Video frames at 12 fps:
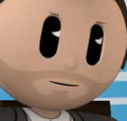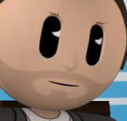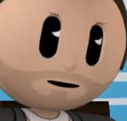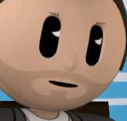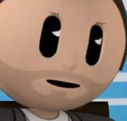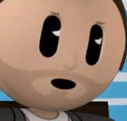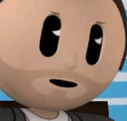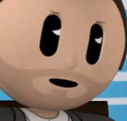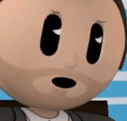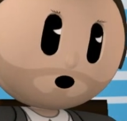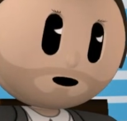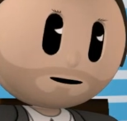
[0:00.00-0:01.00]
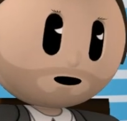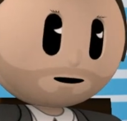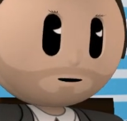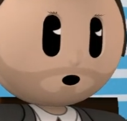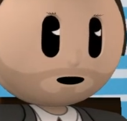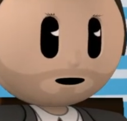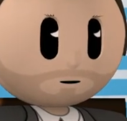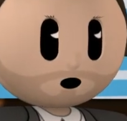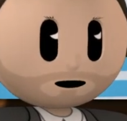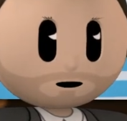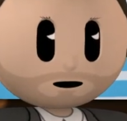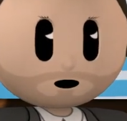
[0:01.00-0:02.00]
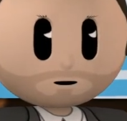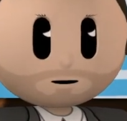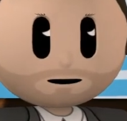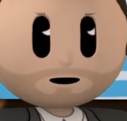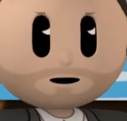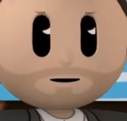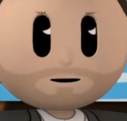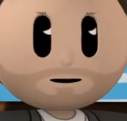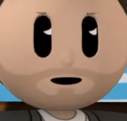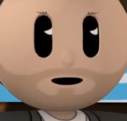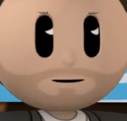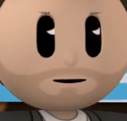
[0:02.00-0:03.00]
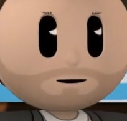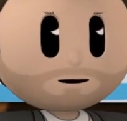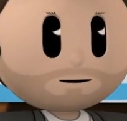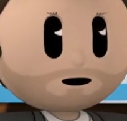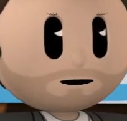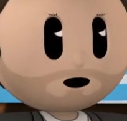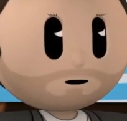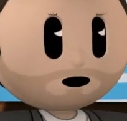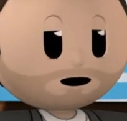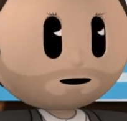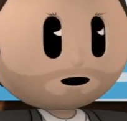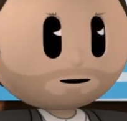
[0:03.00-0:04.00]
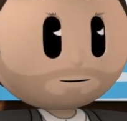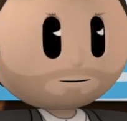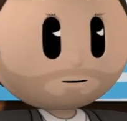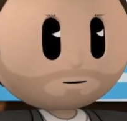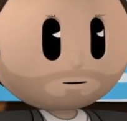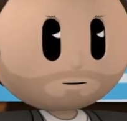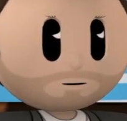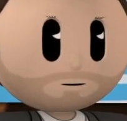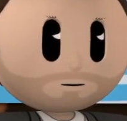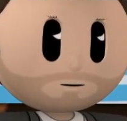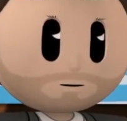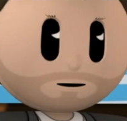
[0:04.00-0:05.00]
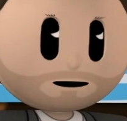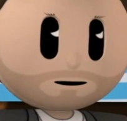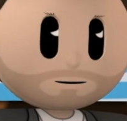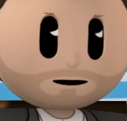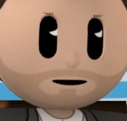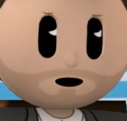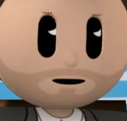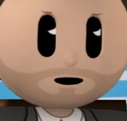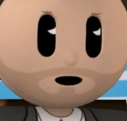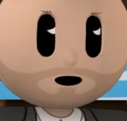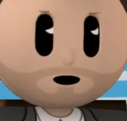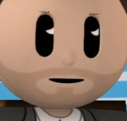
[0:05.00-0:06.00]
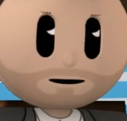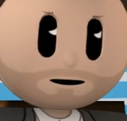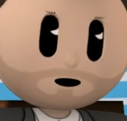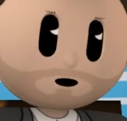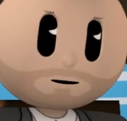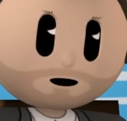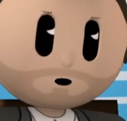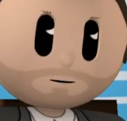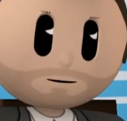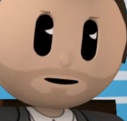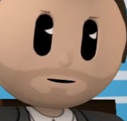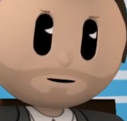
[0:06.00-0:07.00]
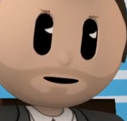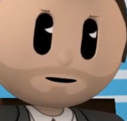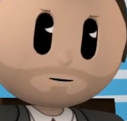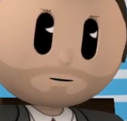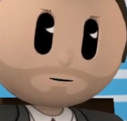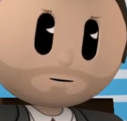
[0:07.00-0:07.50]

See if you can walk them through the problem where they can help themselves with your guidance, instead of you doing it all yourself.